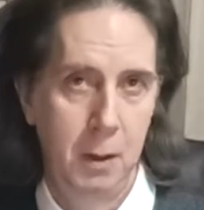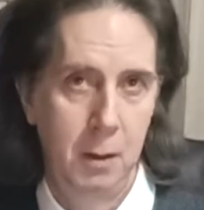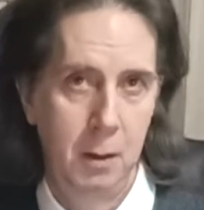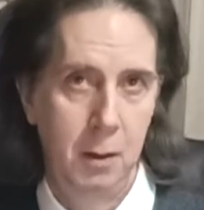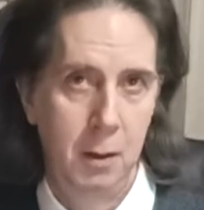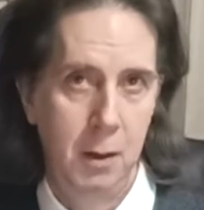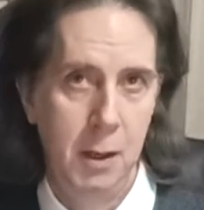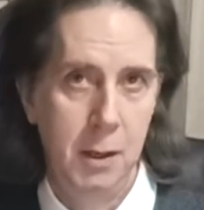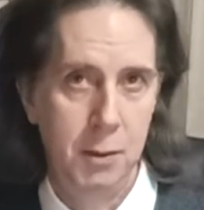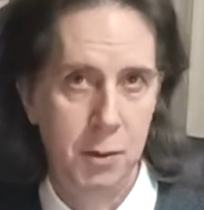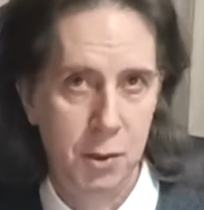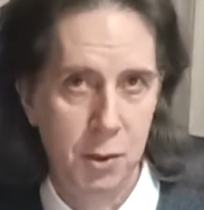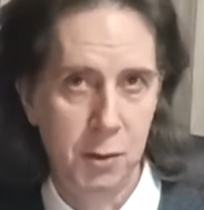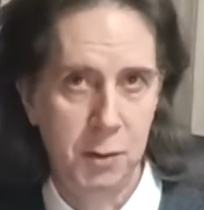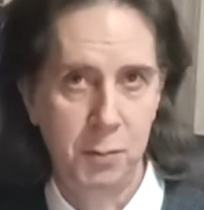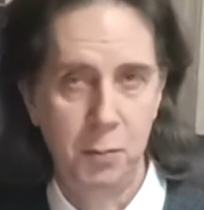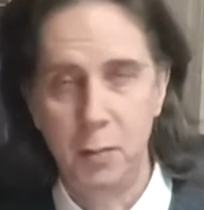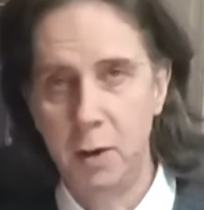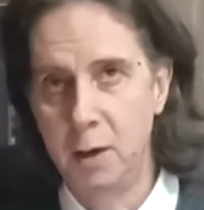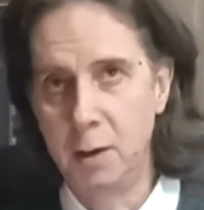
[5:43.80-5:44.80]
It just
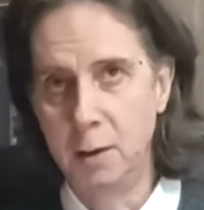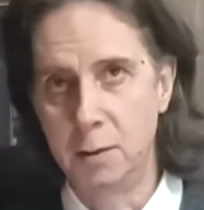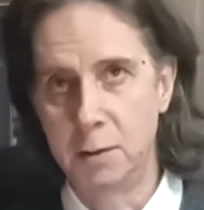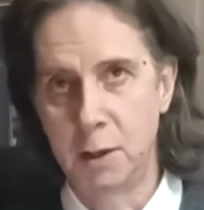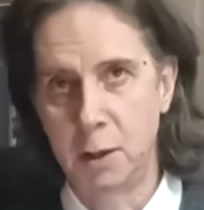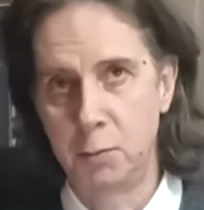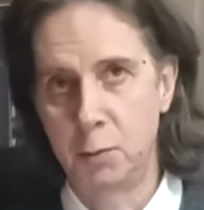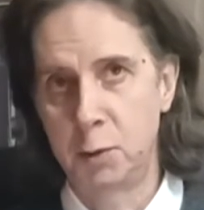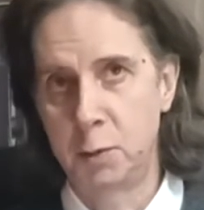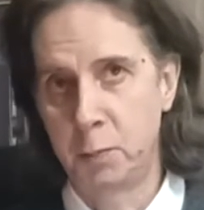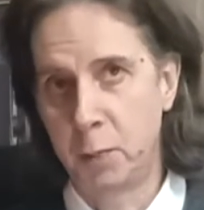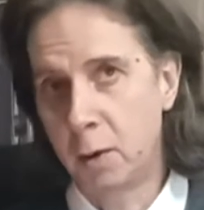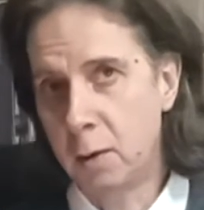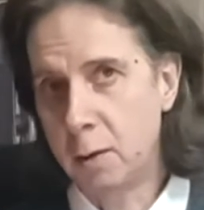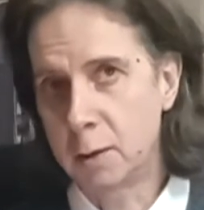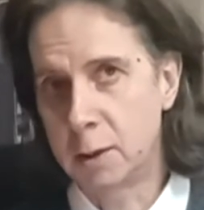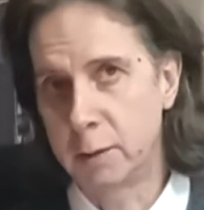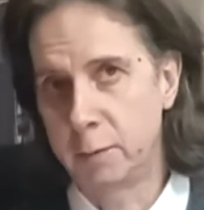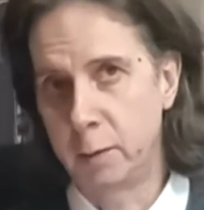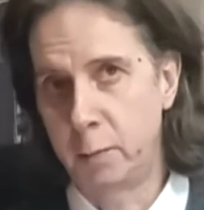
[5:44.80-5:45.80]
means it was
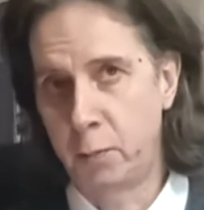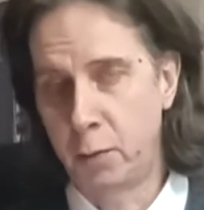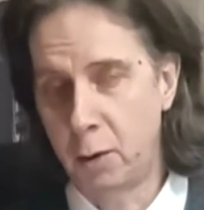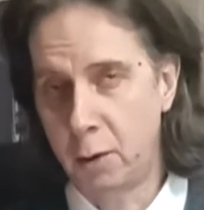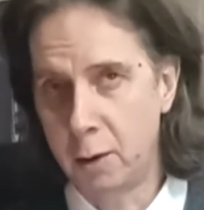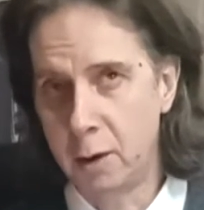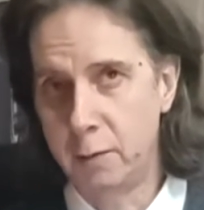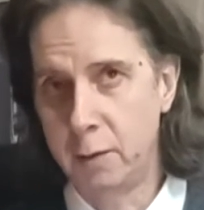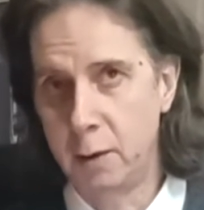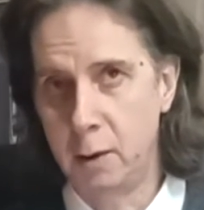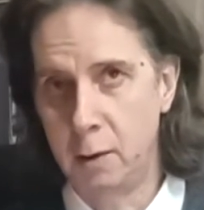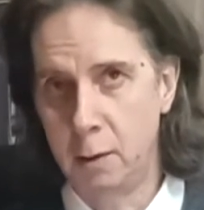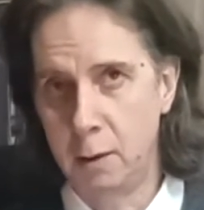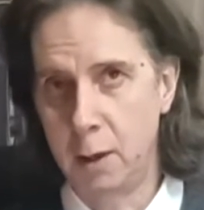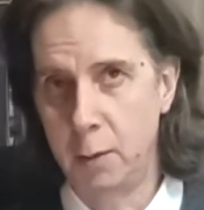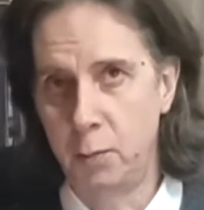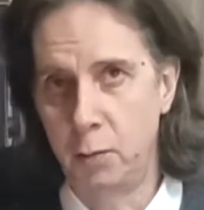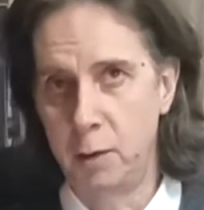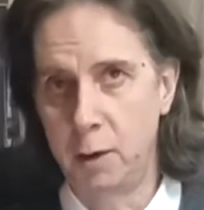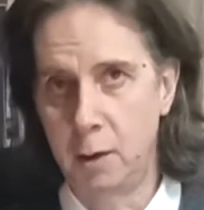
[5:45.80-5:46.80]
part of a private
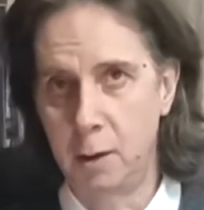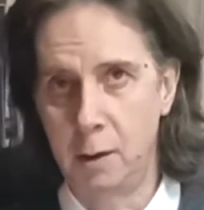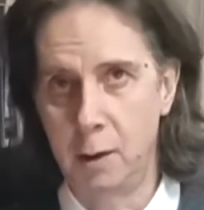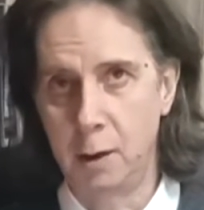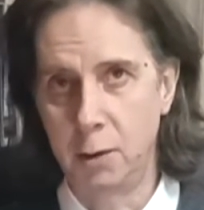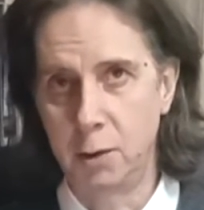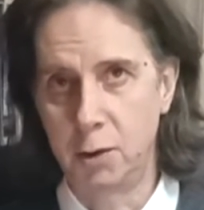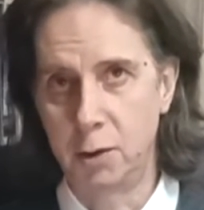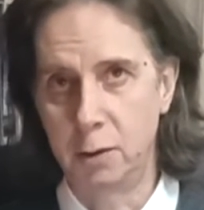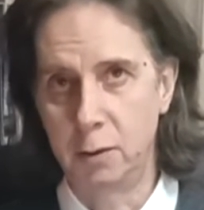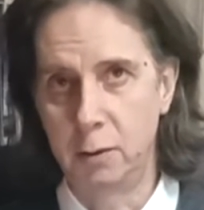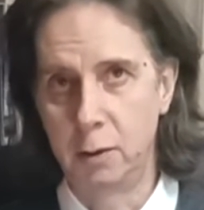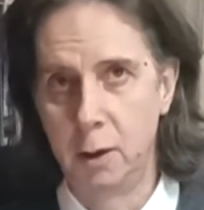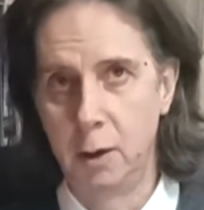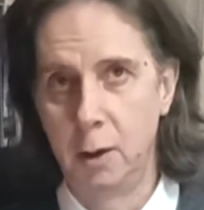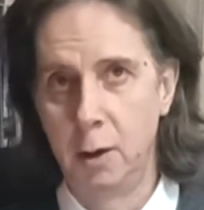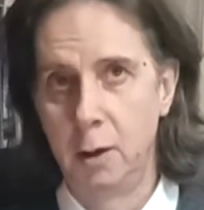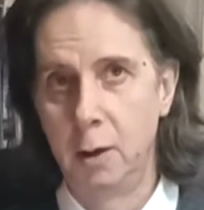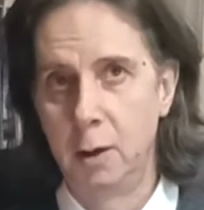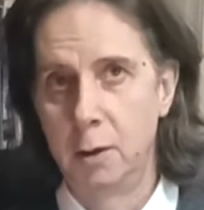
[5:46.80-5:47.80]
library collection,
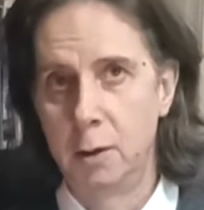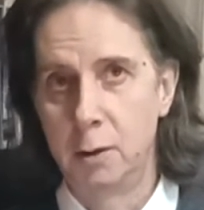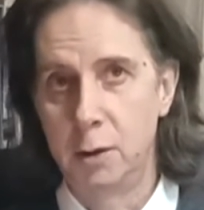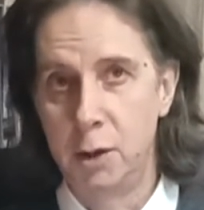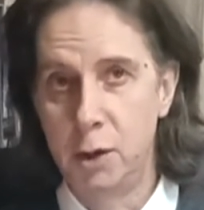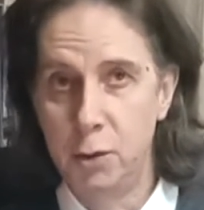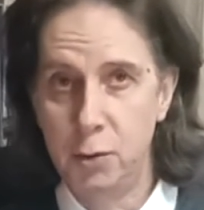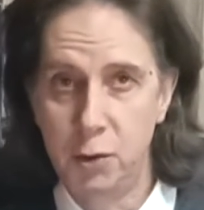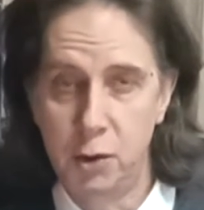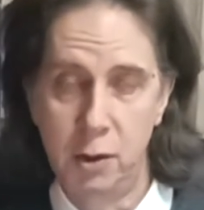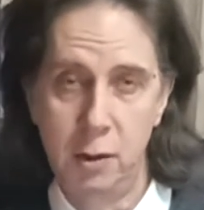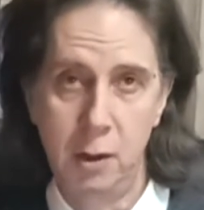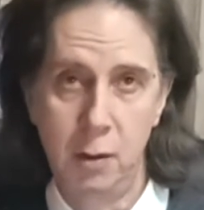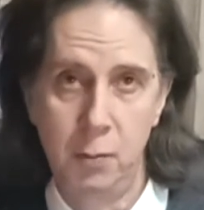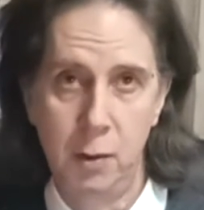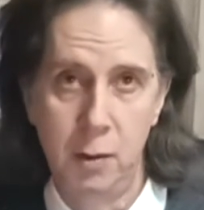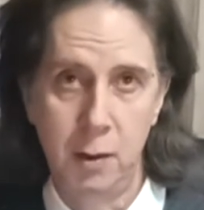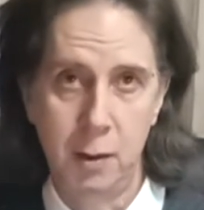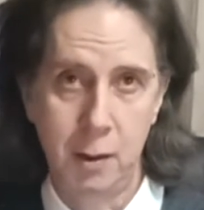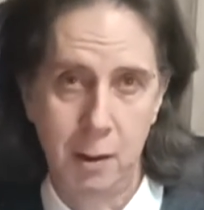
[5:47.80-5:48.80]
usually
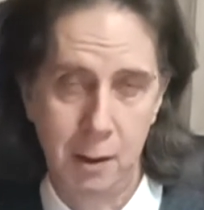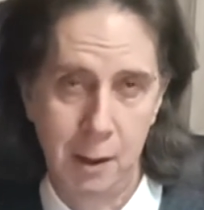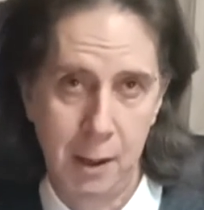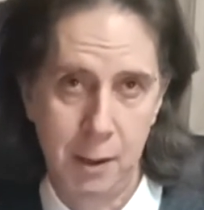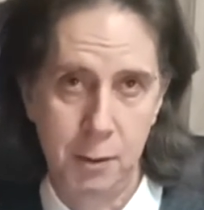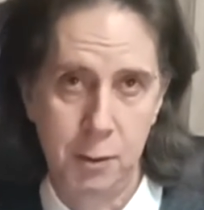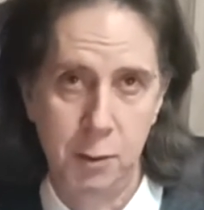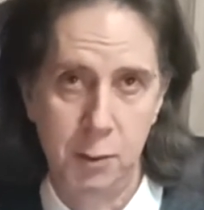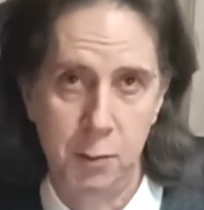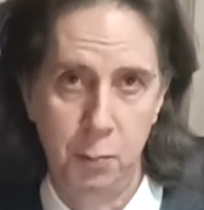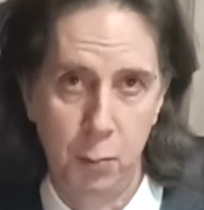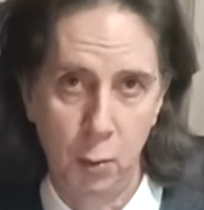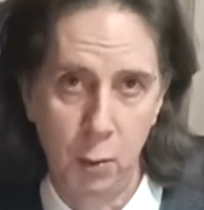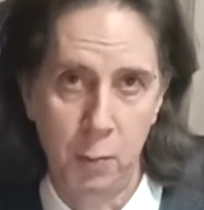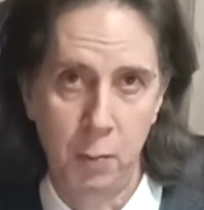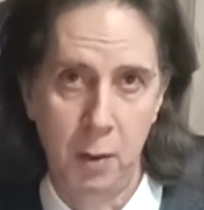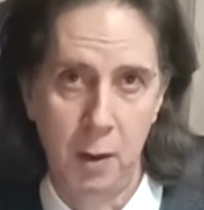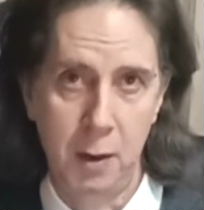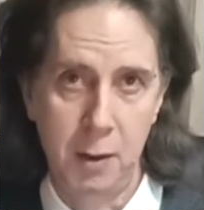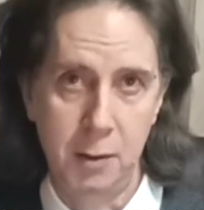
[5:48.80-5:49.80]
with a collector's
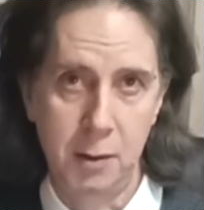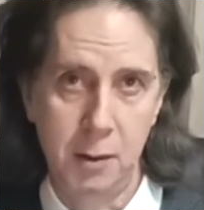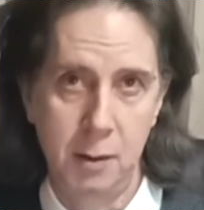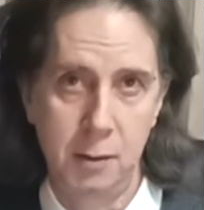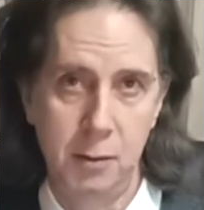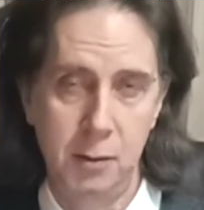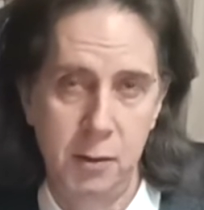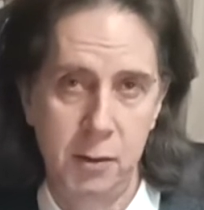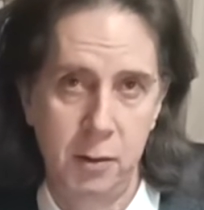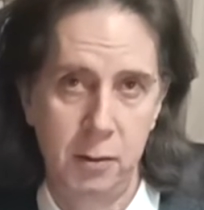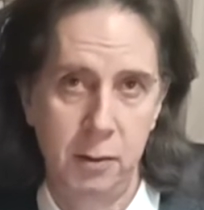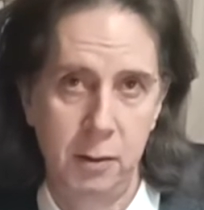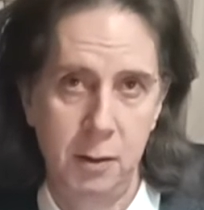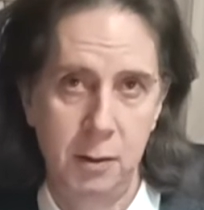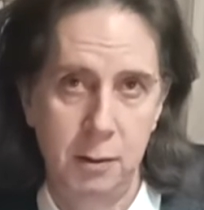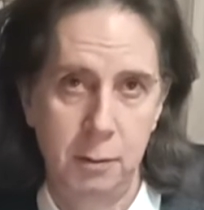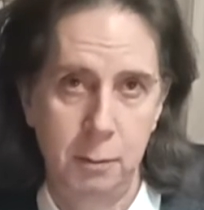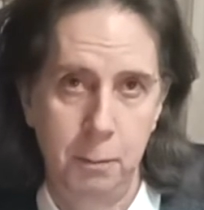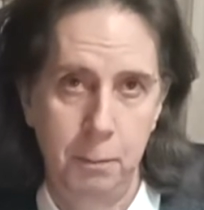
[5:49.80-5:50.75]
bookplate inside.